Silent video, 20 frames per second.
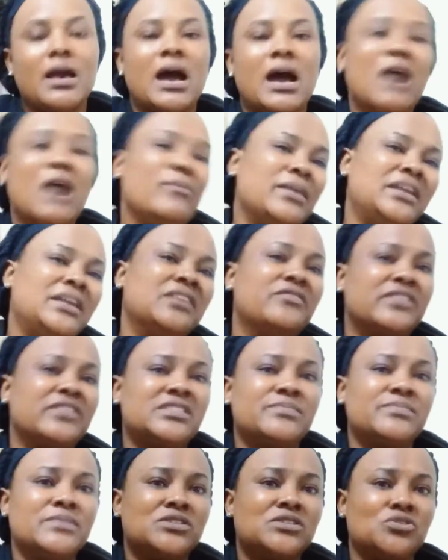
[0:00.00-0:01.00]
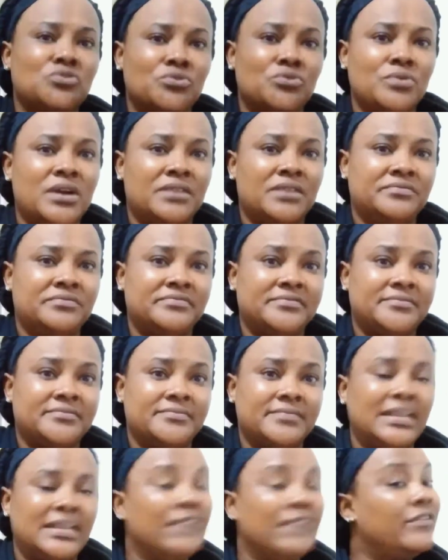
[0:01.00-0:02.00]
How many investments do you have?
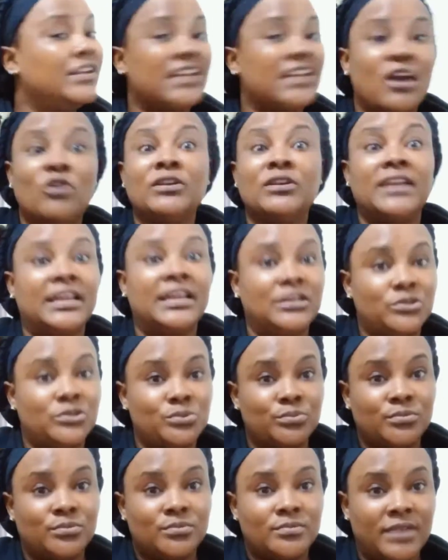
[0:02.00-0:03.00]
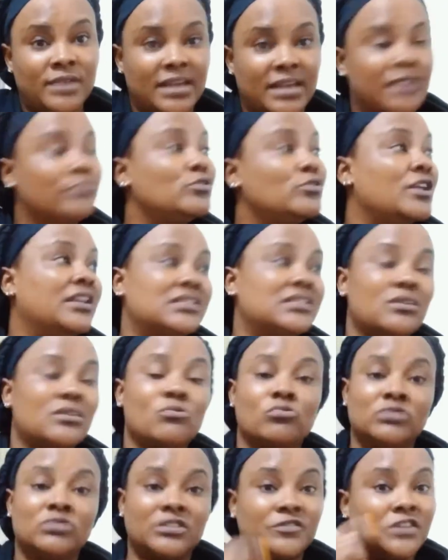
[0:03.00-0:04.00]
Even your online too. Like, mtu anaweza
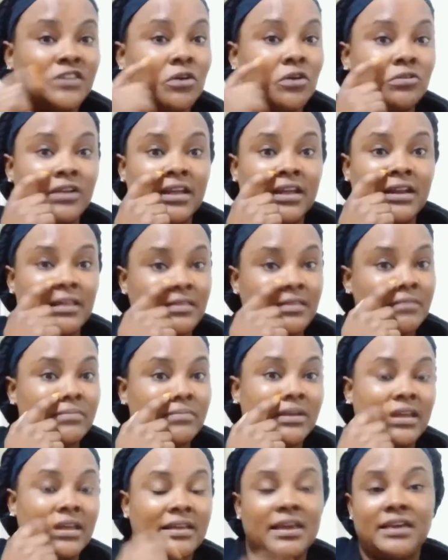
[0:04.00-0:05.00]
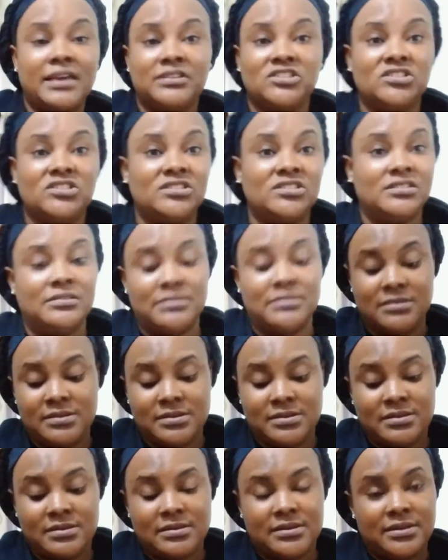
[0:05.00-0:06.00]
kukutafuta online and then be like, hey, Chichi,
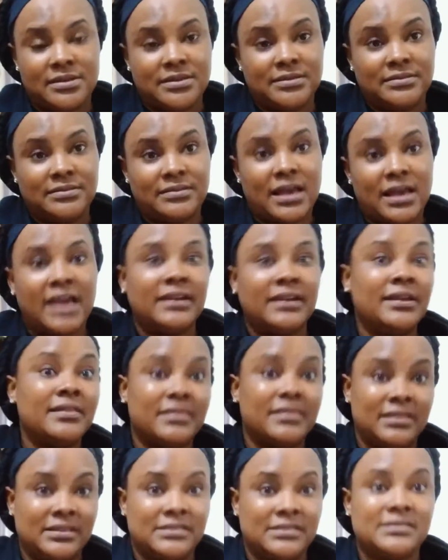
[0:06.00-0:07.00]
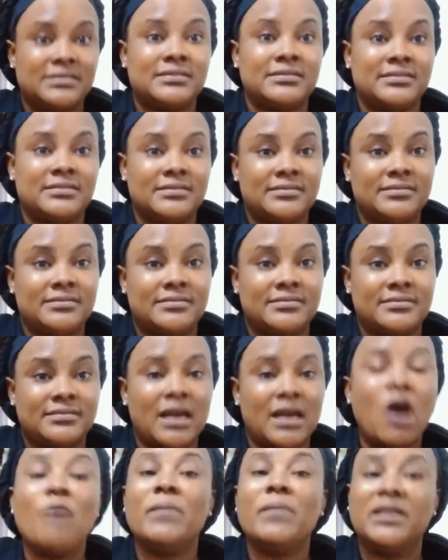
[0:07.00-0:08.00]
I need this.
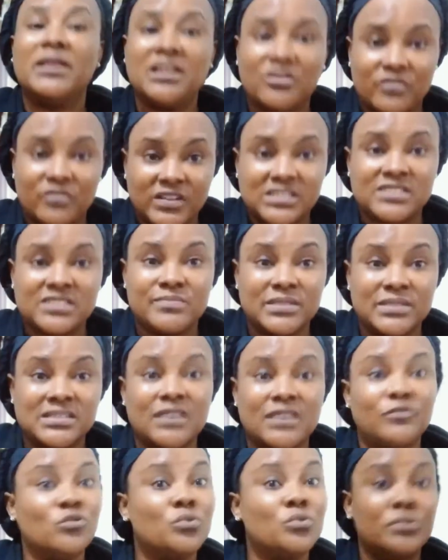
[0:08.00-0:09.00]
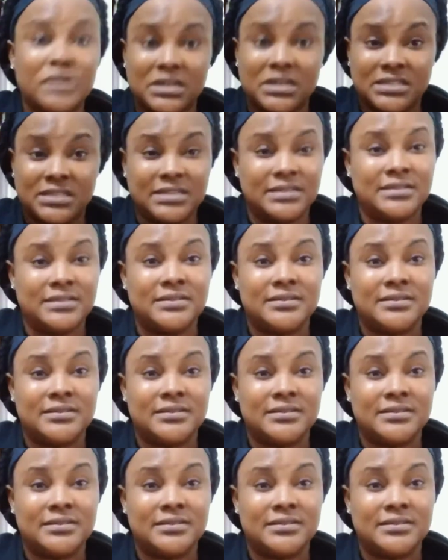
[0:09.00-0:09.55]
How many investments have you created?